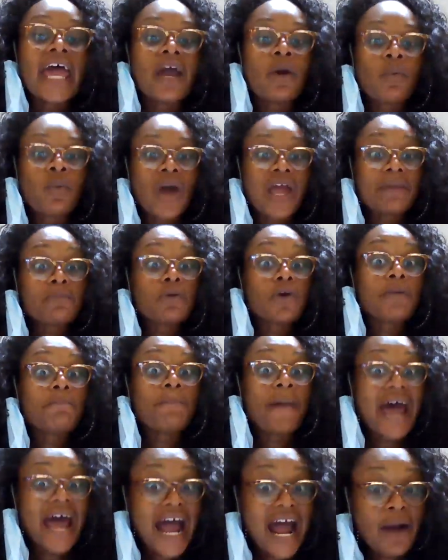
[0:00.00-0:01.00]
and way more
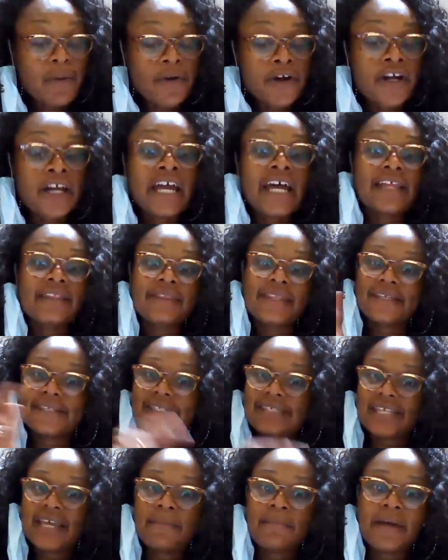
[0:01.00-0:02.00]
power than
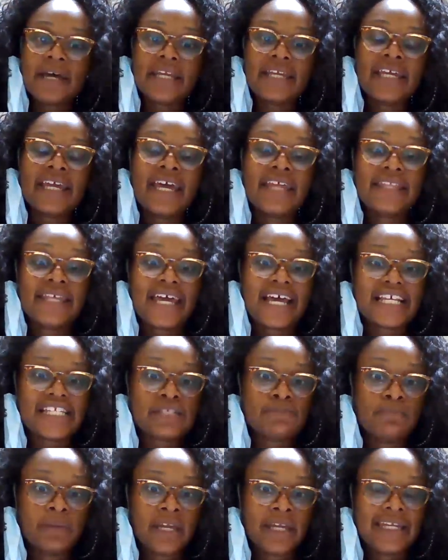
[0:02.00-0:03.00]
somebody that
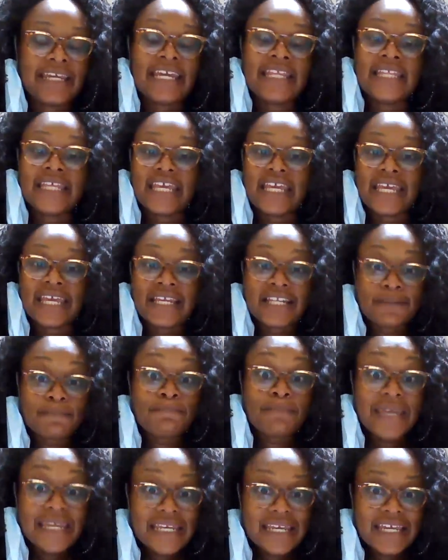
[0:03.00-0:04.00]
has been in
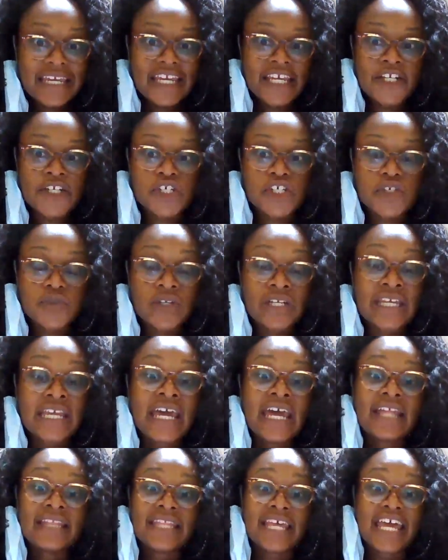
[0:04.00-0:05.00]
the media industry
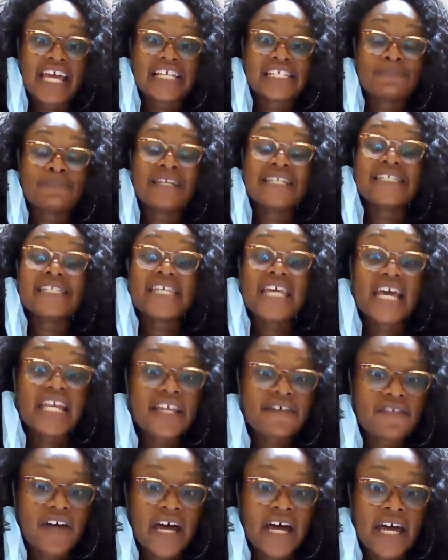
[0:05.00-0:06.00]
that has been
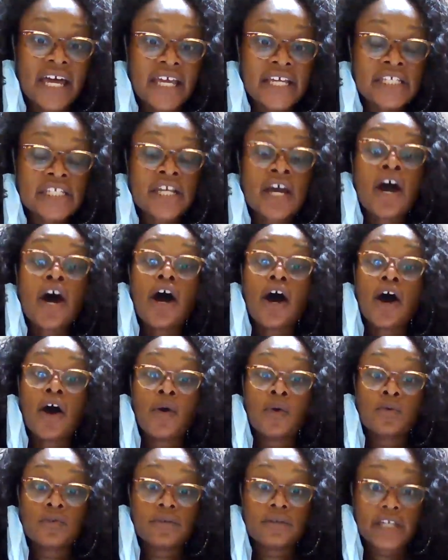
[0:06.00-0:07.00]
televised
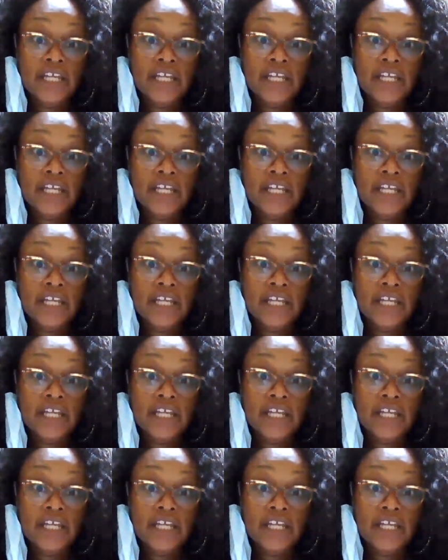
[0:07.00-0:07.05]
on